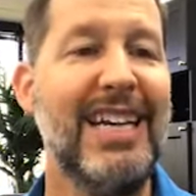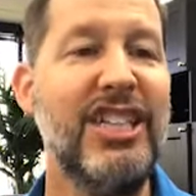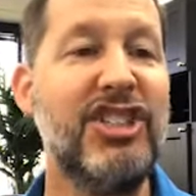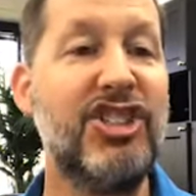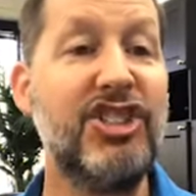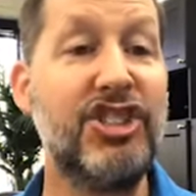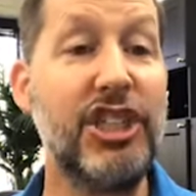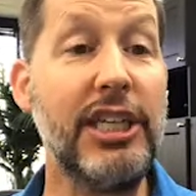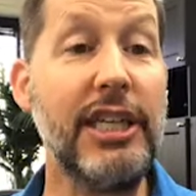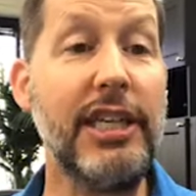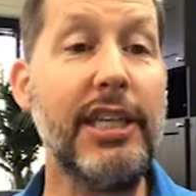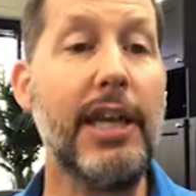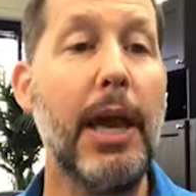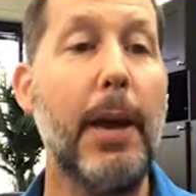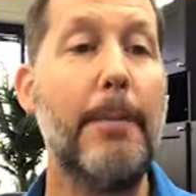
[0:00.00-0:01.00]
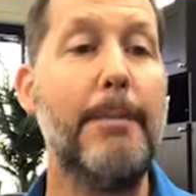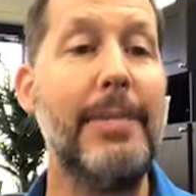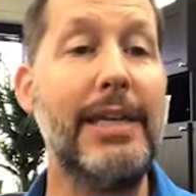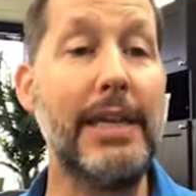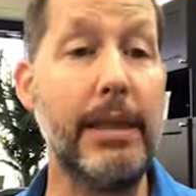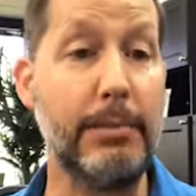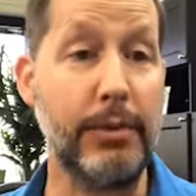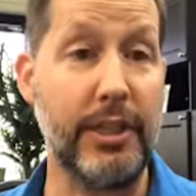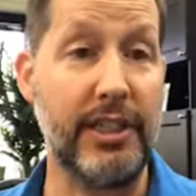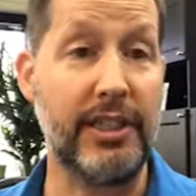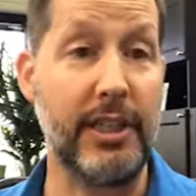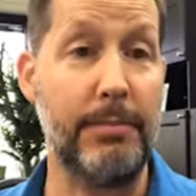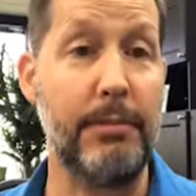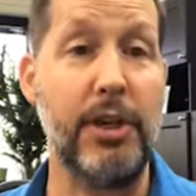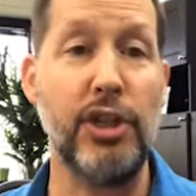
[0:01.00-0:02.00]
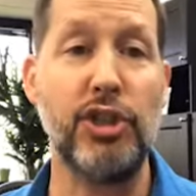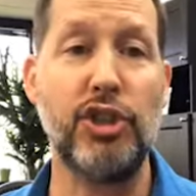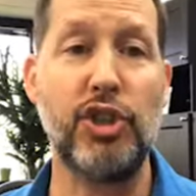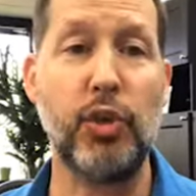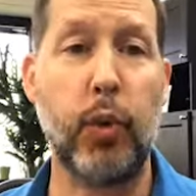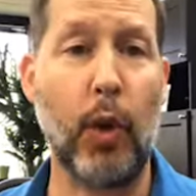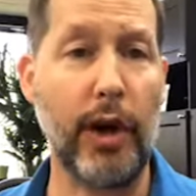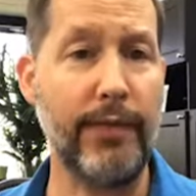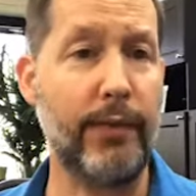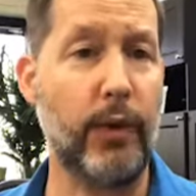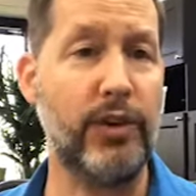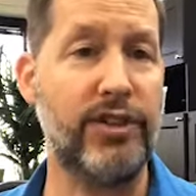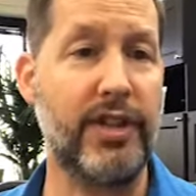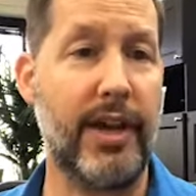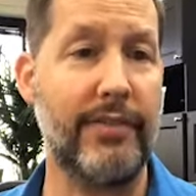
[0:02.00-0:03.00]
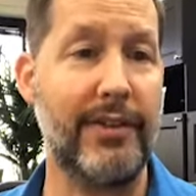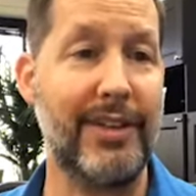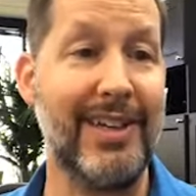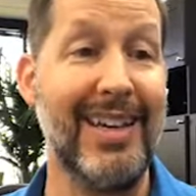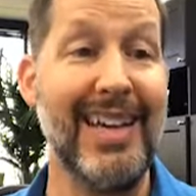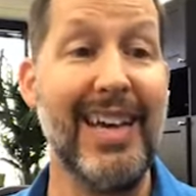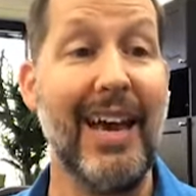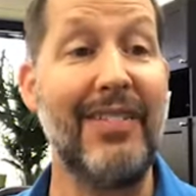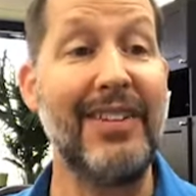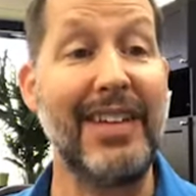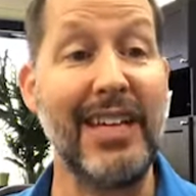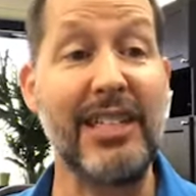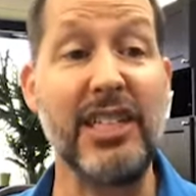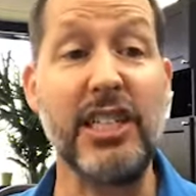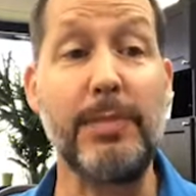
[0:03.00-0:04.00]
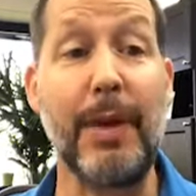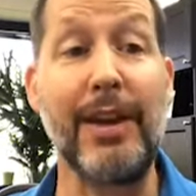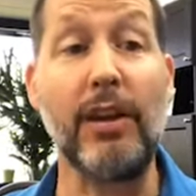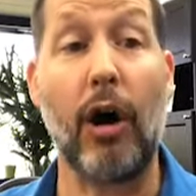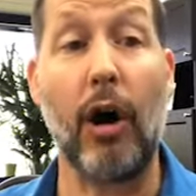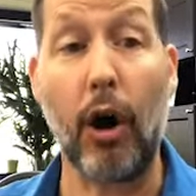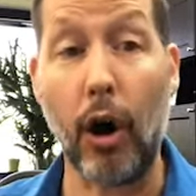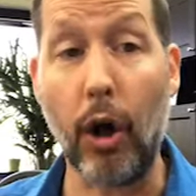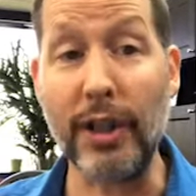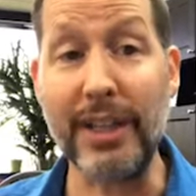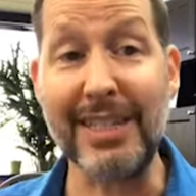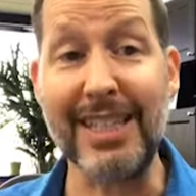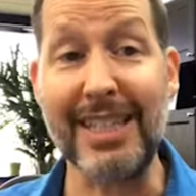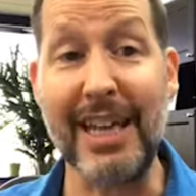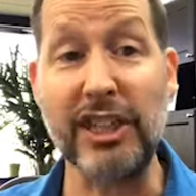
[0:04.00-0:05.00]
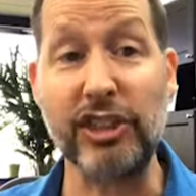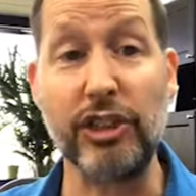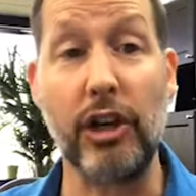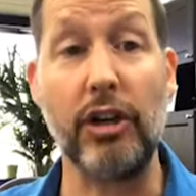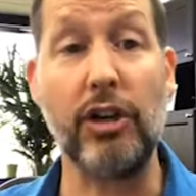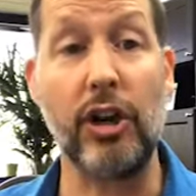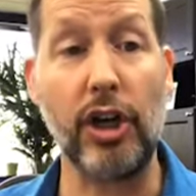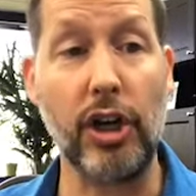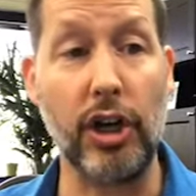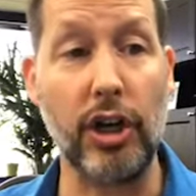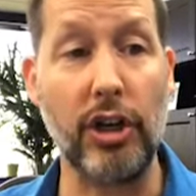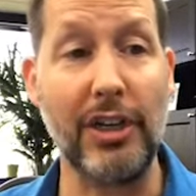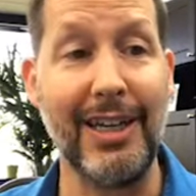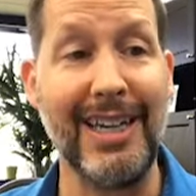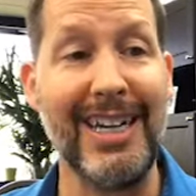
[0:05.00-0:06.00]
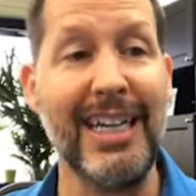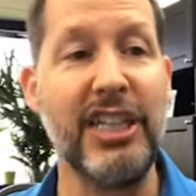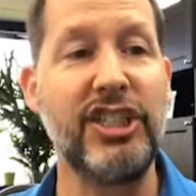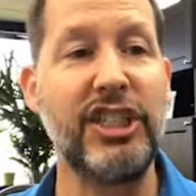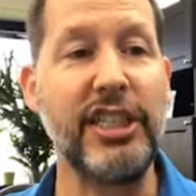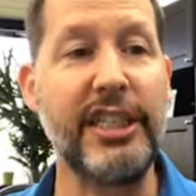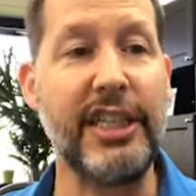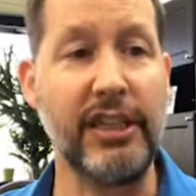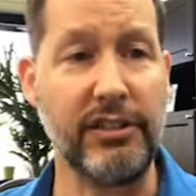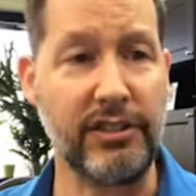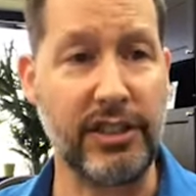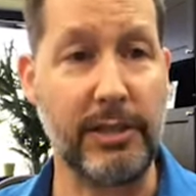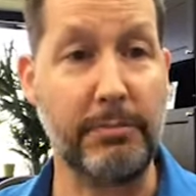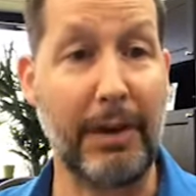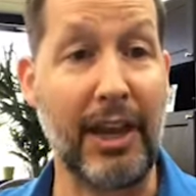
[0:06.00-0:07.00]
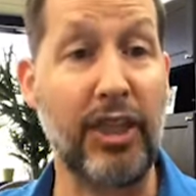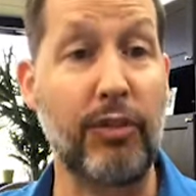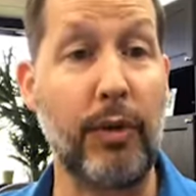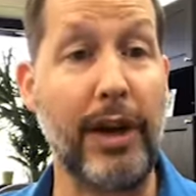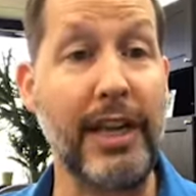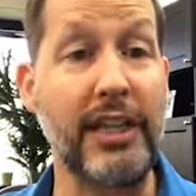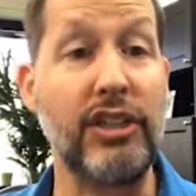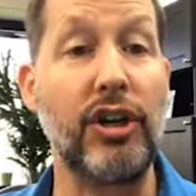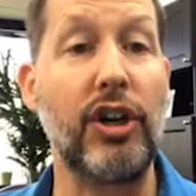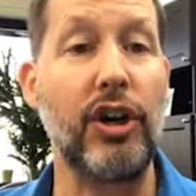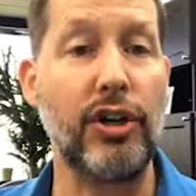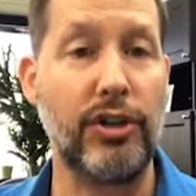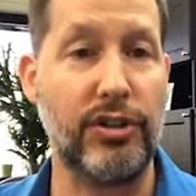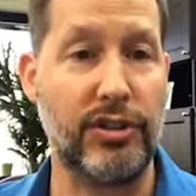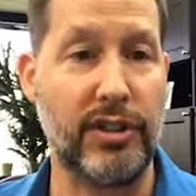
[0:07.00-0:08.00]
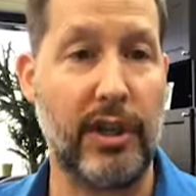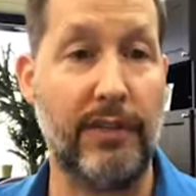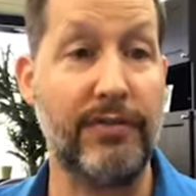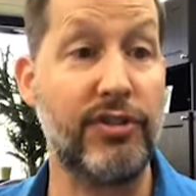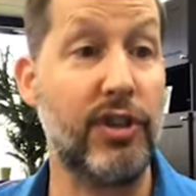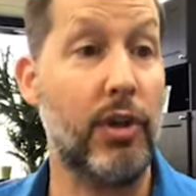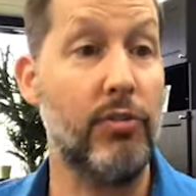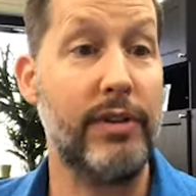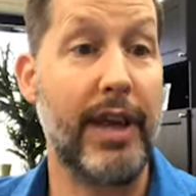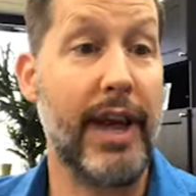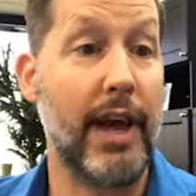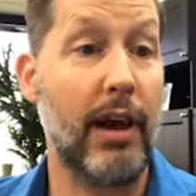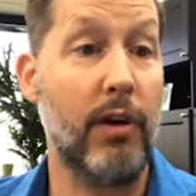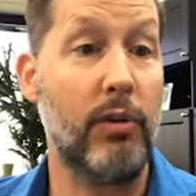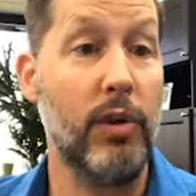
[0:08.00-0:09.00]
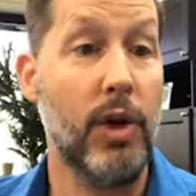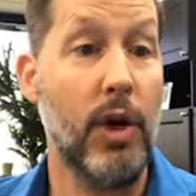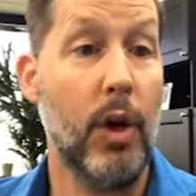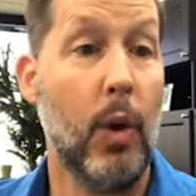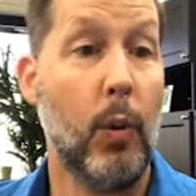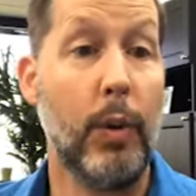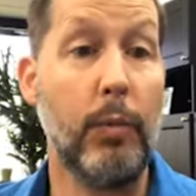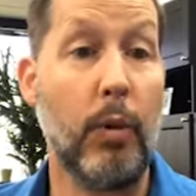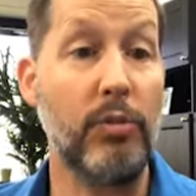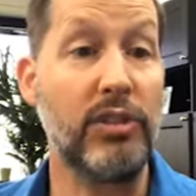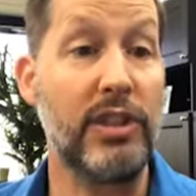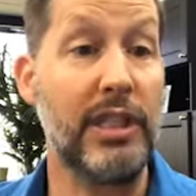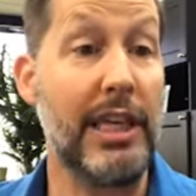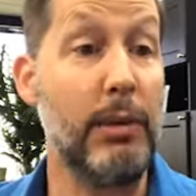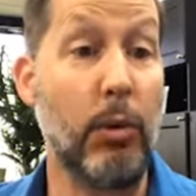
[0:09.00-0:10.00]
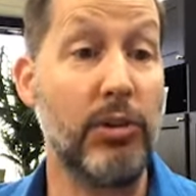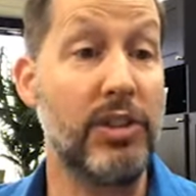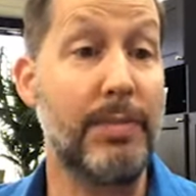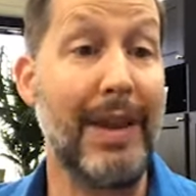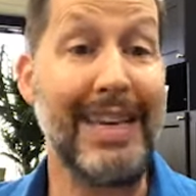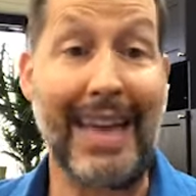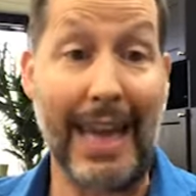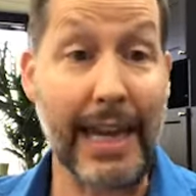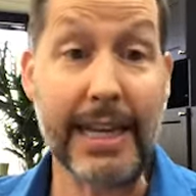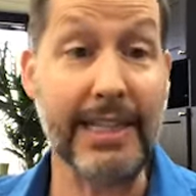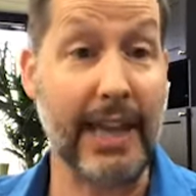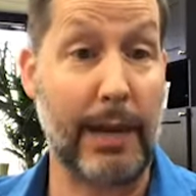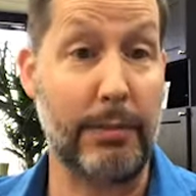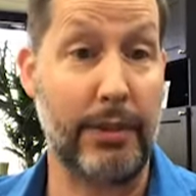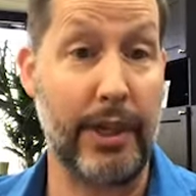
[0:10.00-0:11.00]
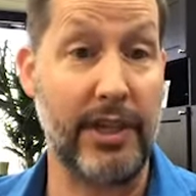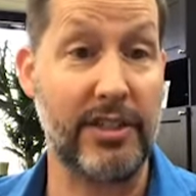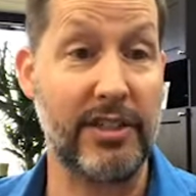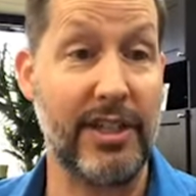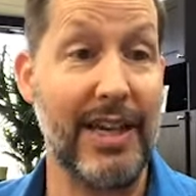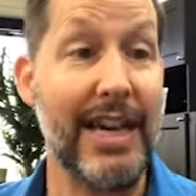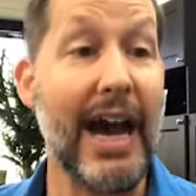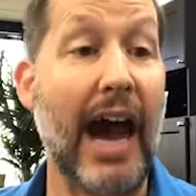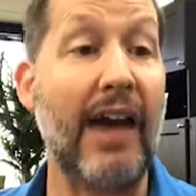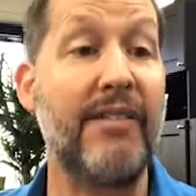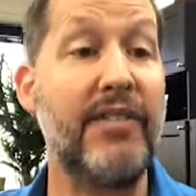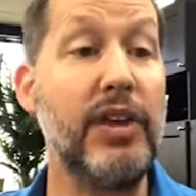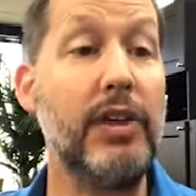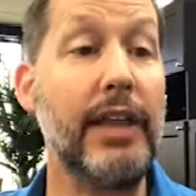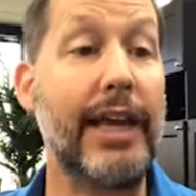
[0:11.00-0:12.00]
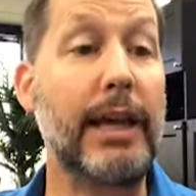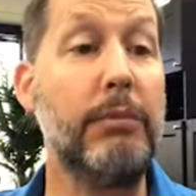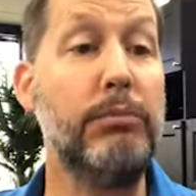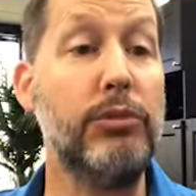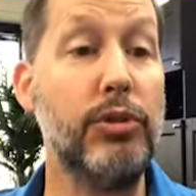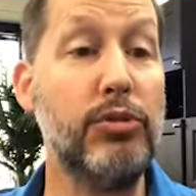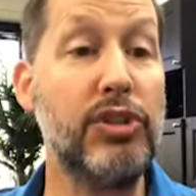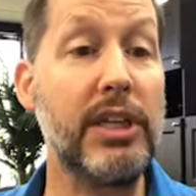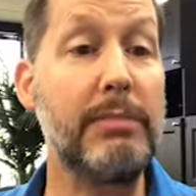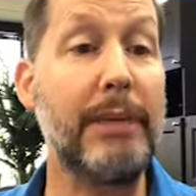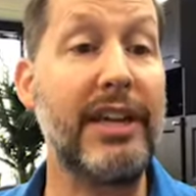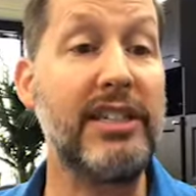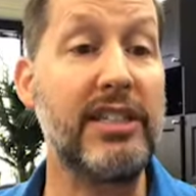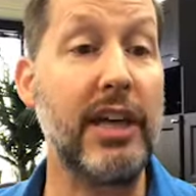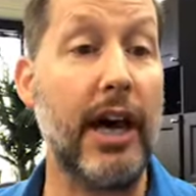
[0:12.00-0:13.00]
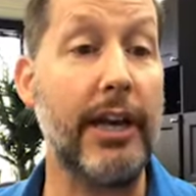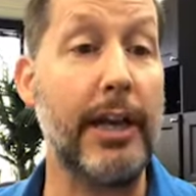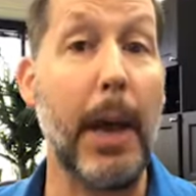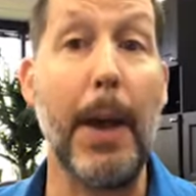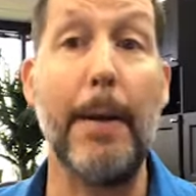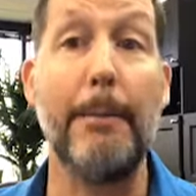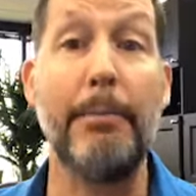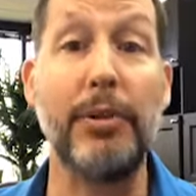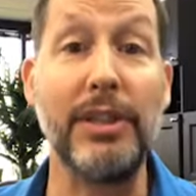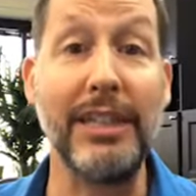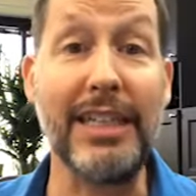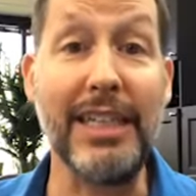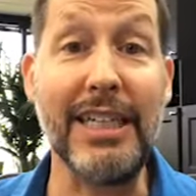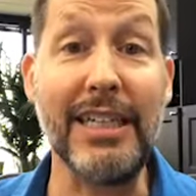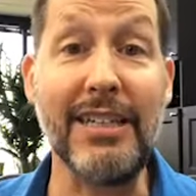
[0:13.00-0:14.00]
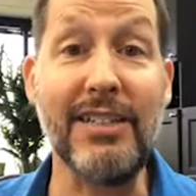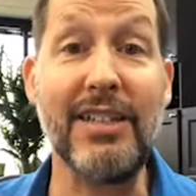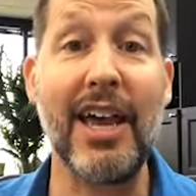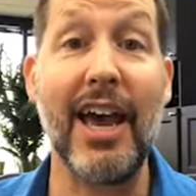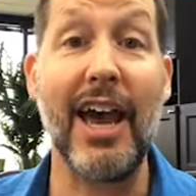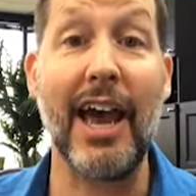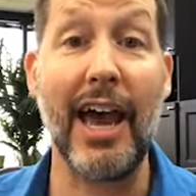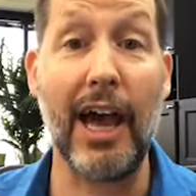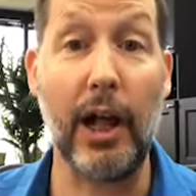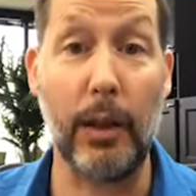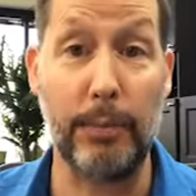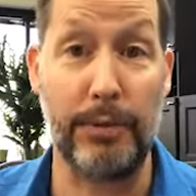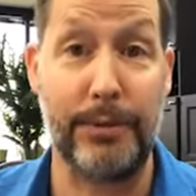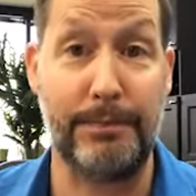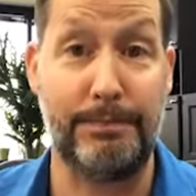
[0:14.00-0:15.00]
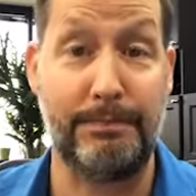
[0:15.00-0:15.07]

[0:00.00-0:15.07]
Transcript: She manipulates him 24 7. If he doesn't spend all his attention on her, she guilts him by threatening to hurt herself. So now we won't, he won't spend any time with us. I feel like I'm losing my son. Please help.